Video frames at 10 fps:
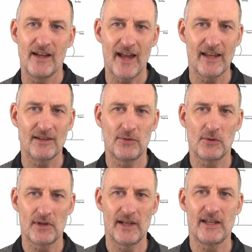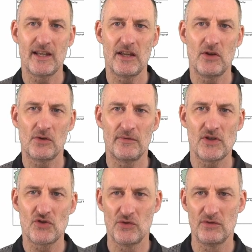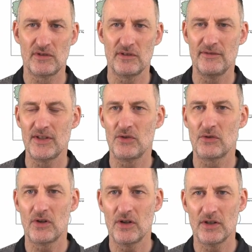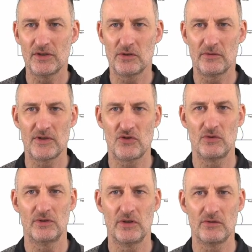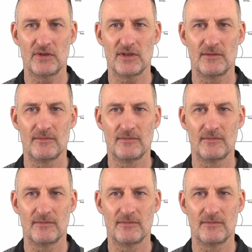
and for linking your visuals with your other visual notes.